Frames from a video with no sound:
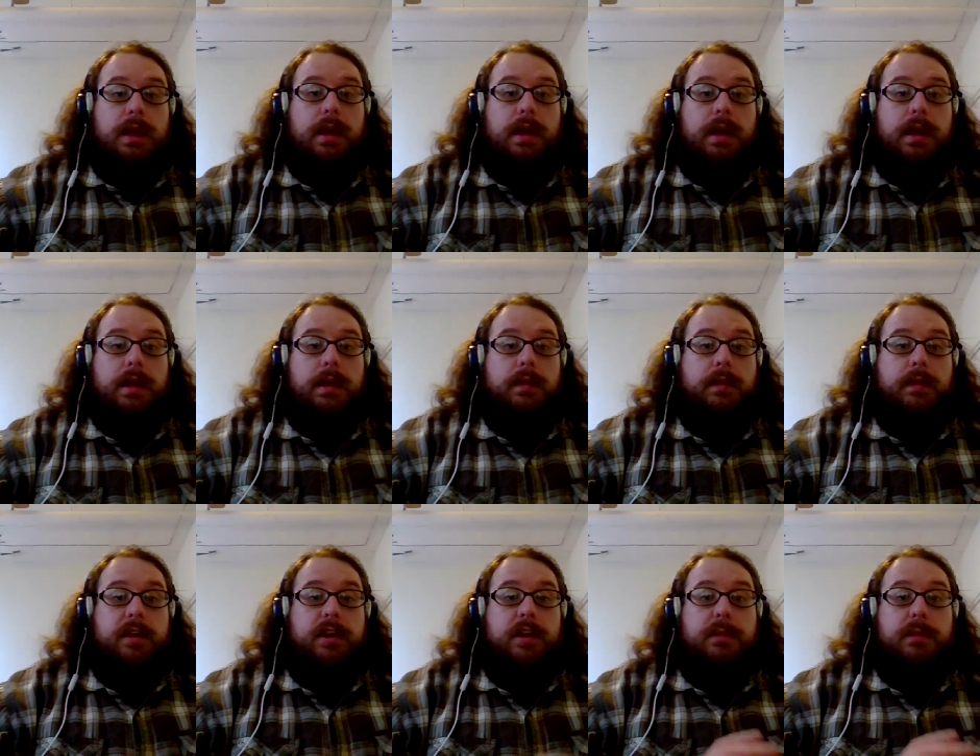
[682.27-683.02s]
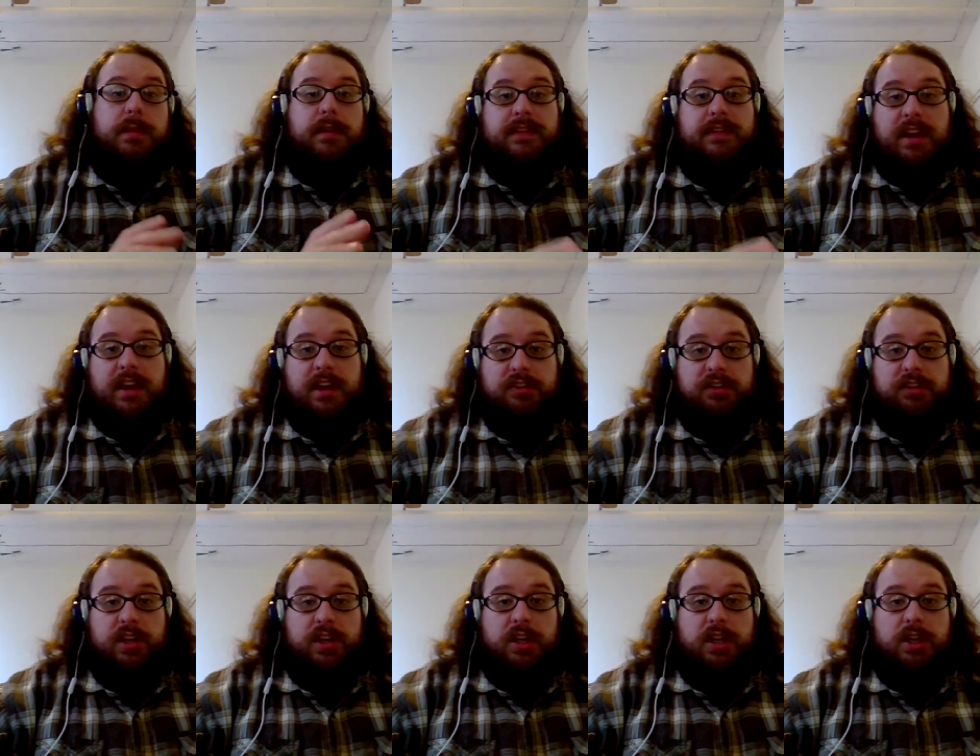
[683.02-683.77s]
uh, the intermittent
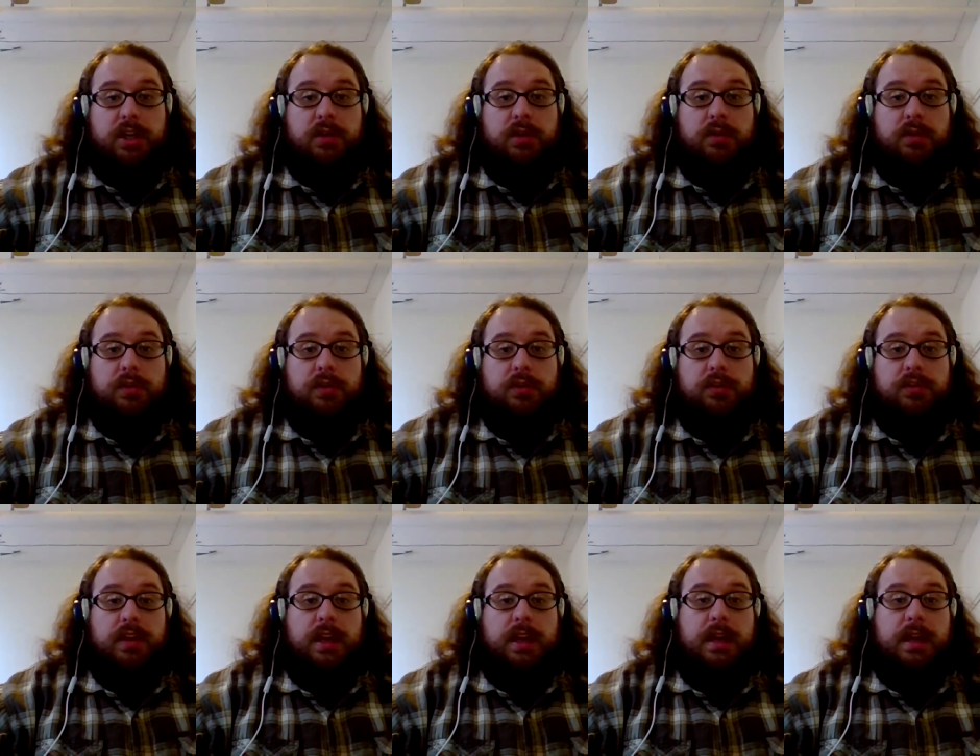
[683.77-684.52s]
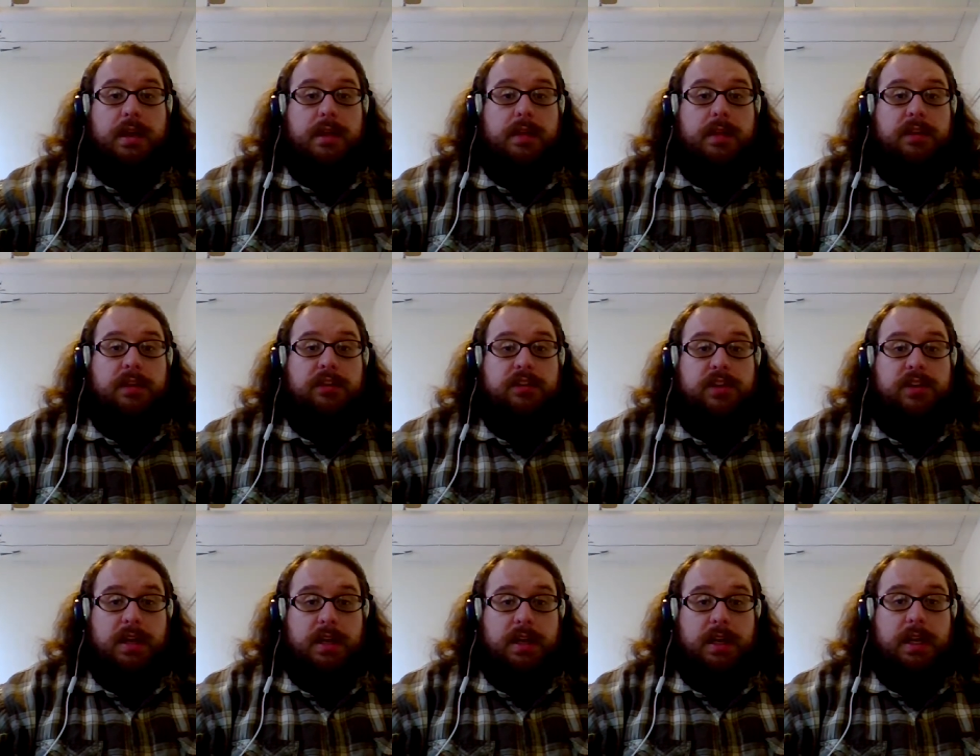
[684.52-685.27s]
fasting goes, and the
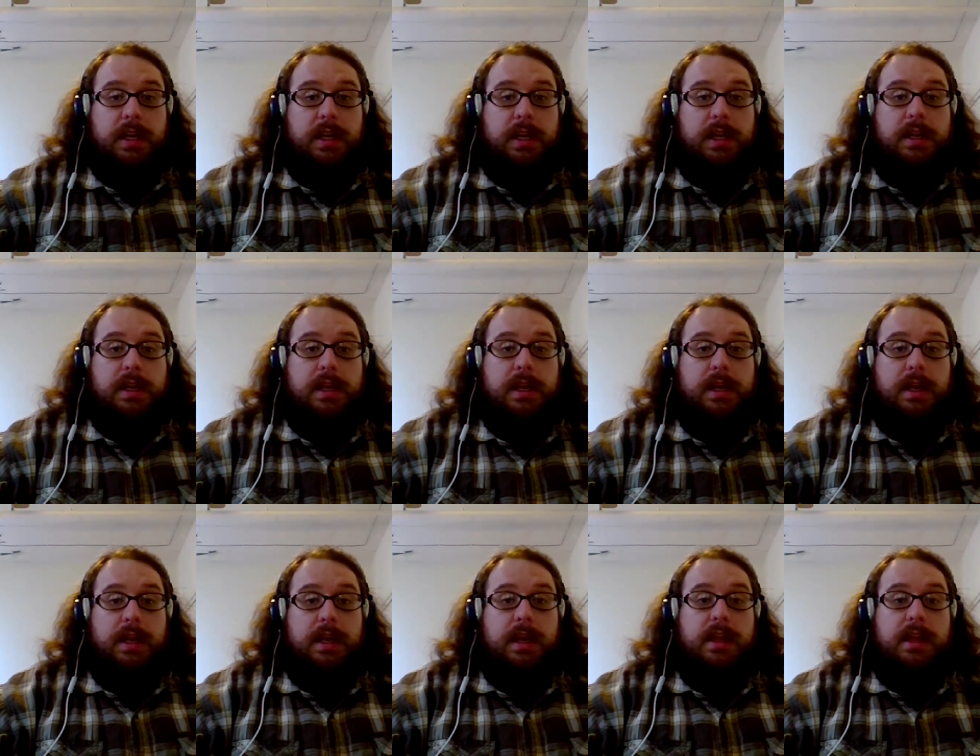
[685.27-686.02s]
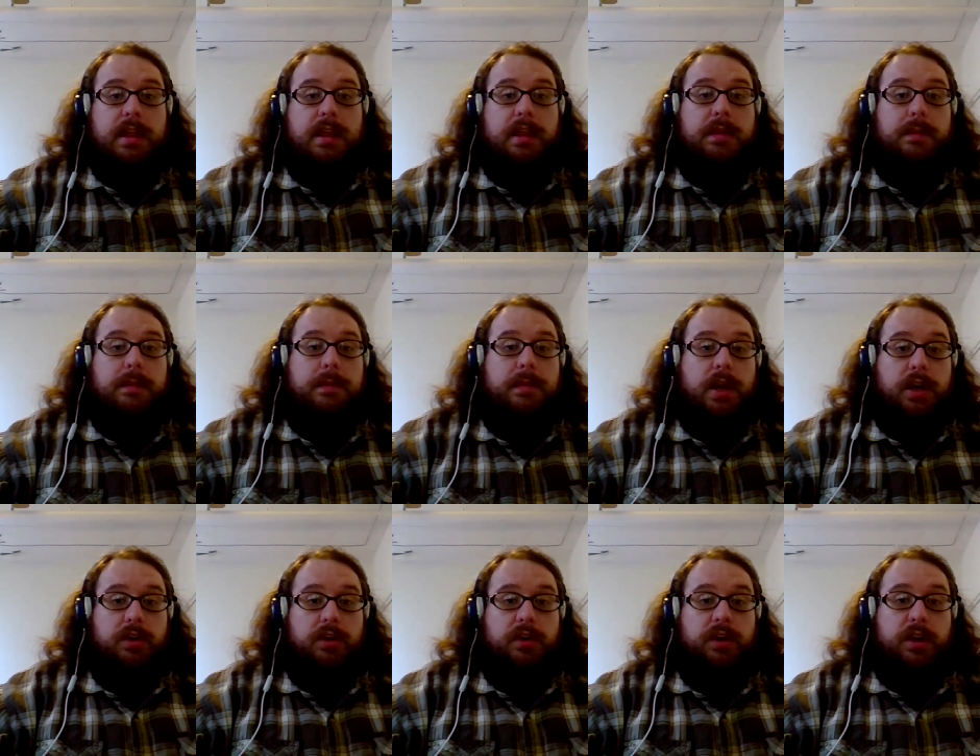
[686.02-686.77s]
studying, and the
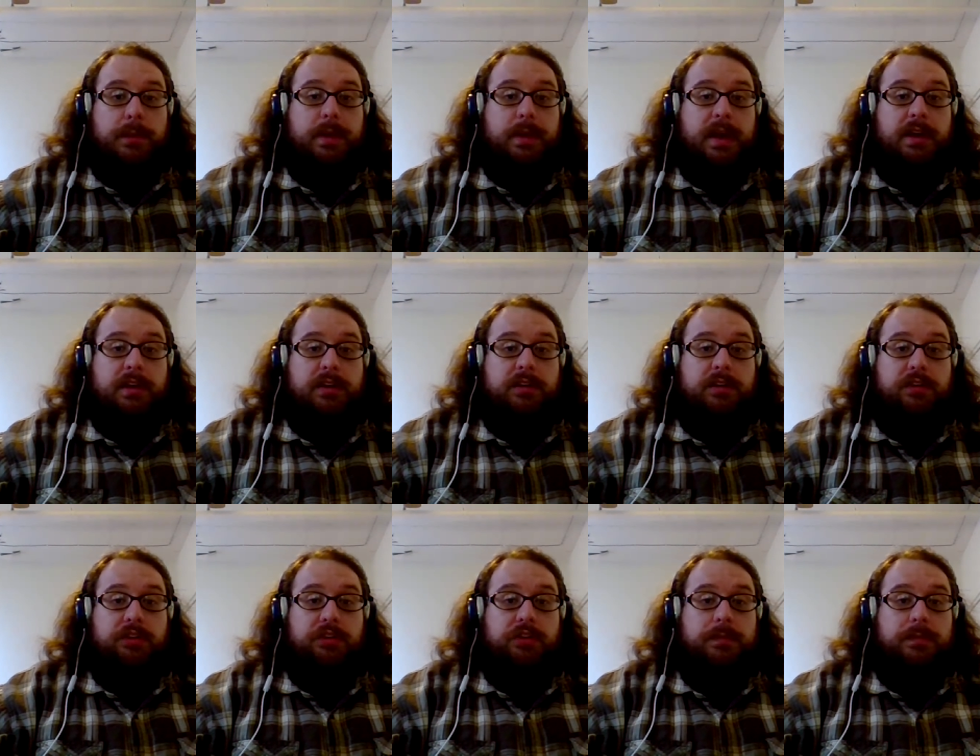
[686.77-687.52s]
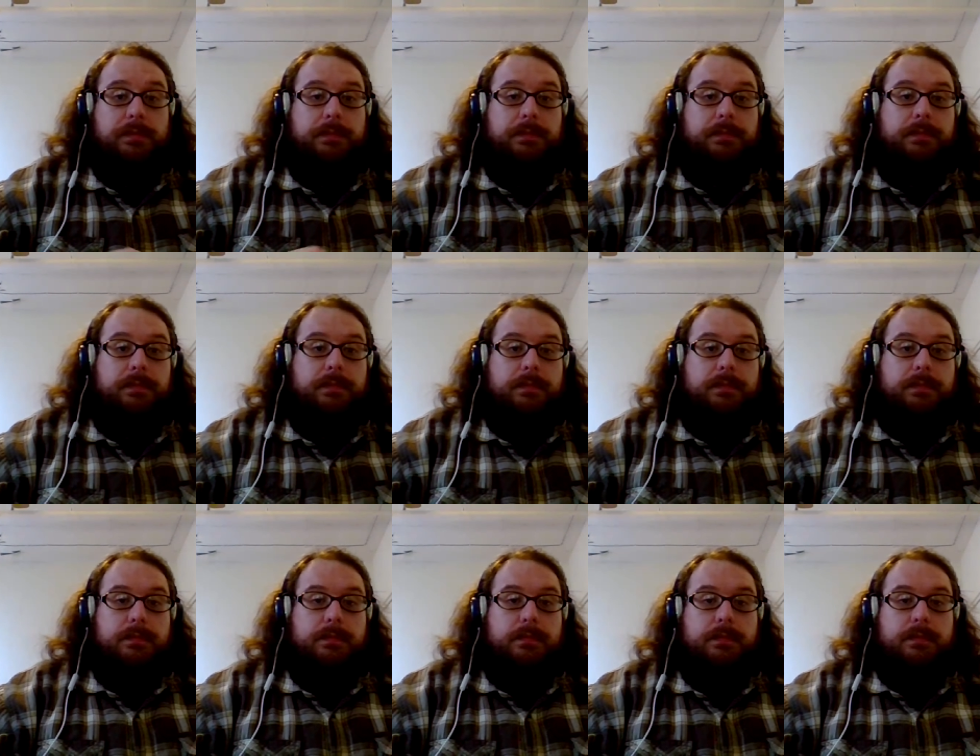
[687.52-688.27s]
ocarina practice.
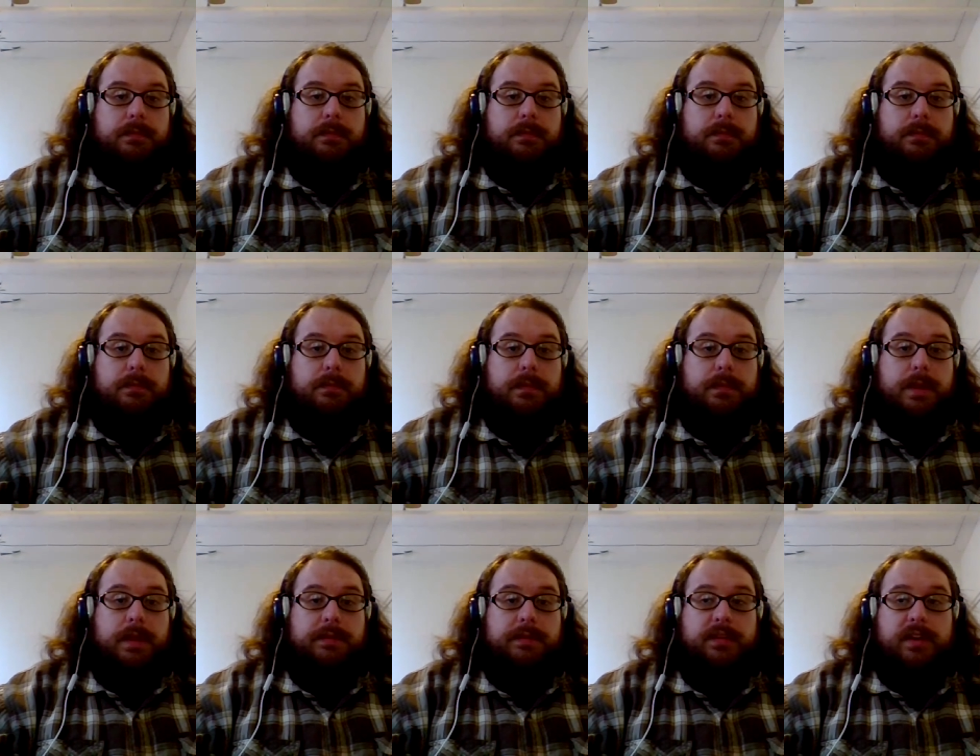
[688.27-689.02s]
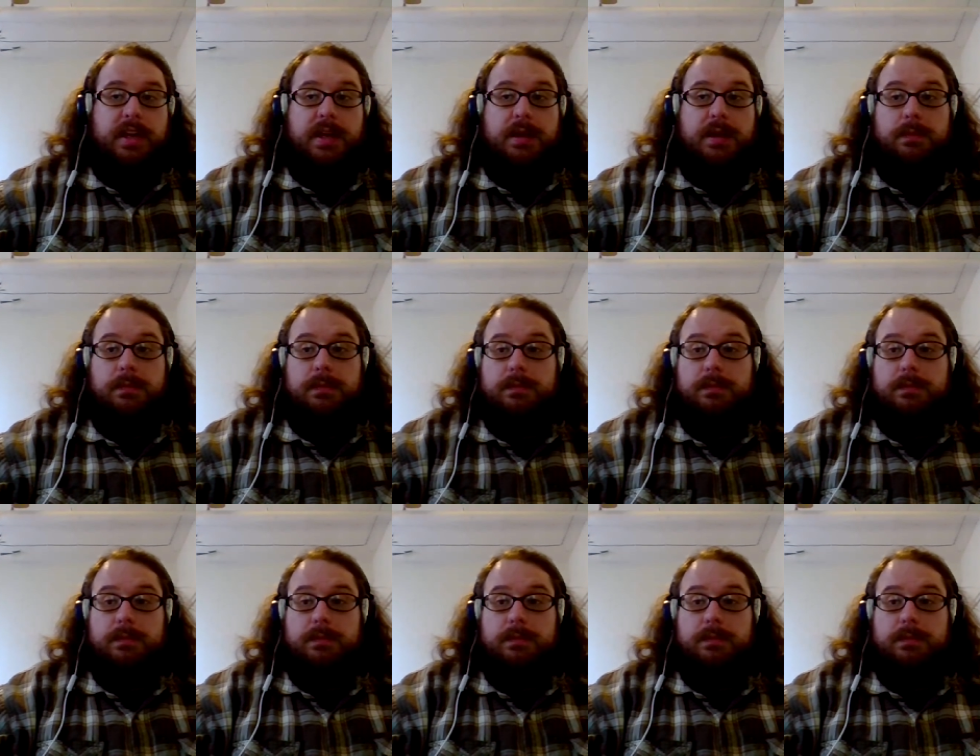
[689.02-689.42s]
Bye for now.